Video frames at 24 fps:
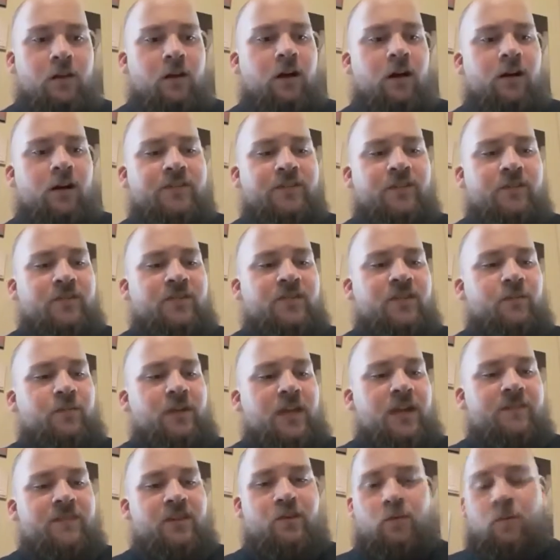Also, does anyone
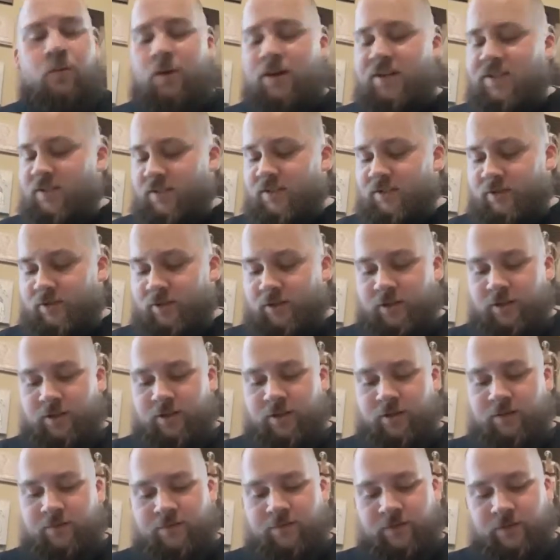have any questions or
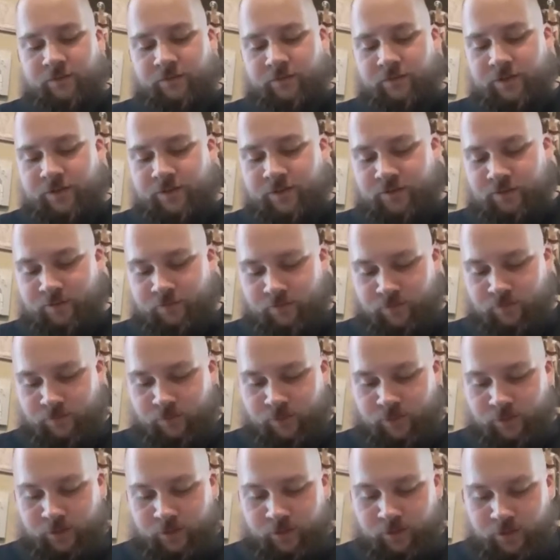anything? Feel free
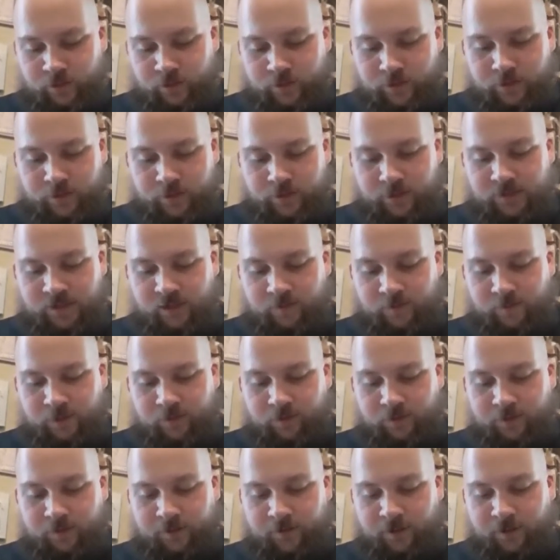to shout them out in
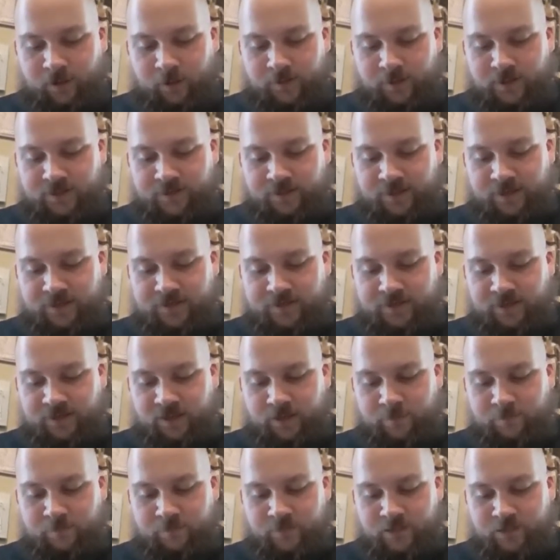the comments. Like I said,
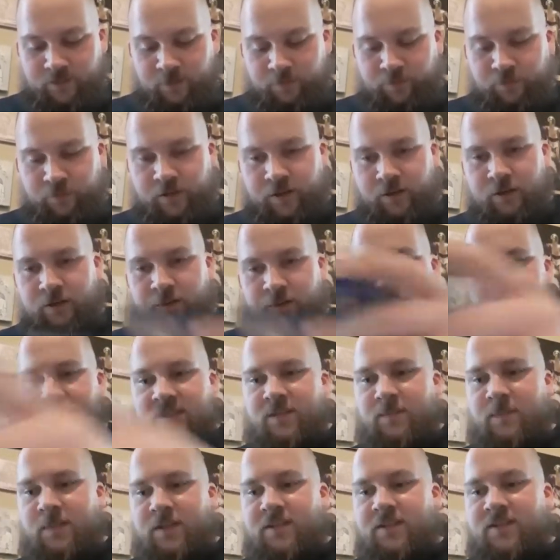I'm still pretty new at
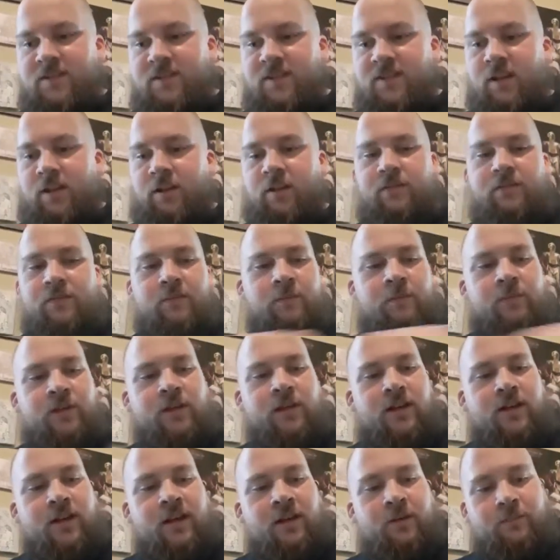this myself,
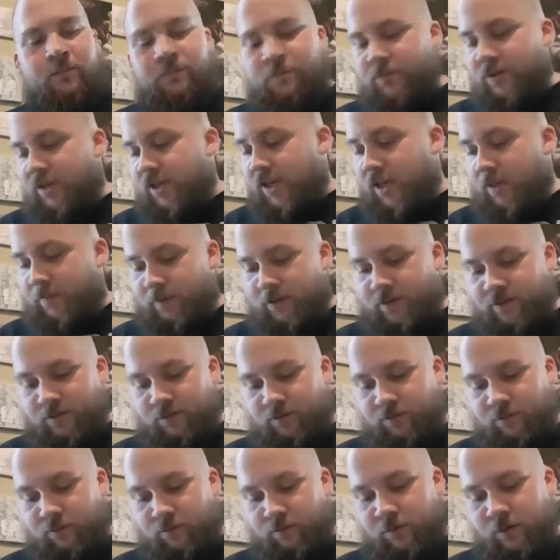but I'm happy
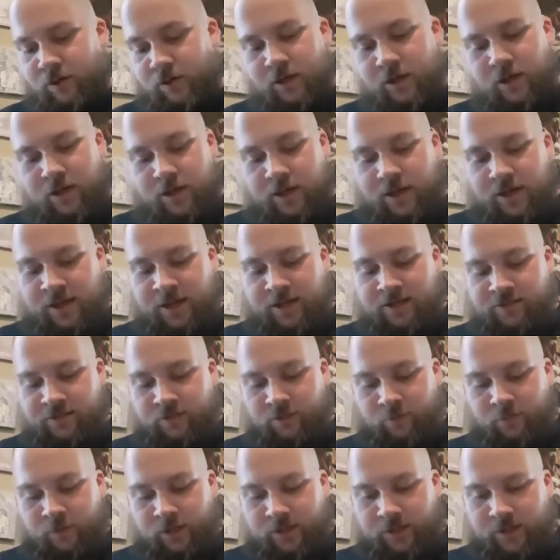to answer
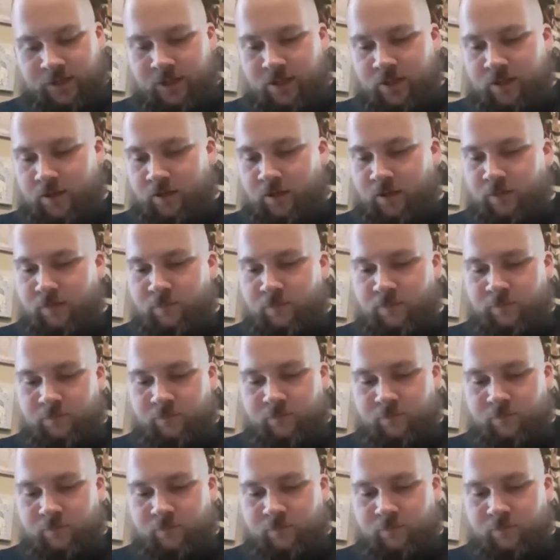what I can.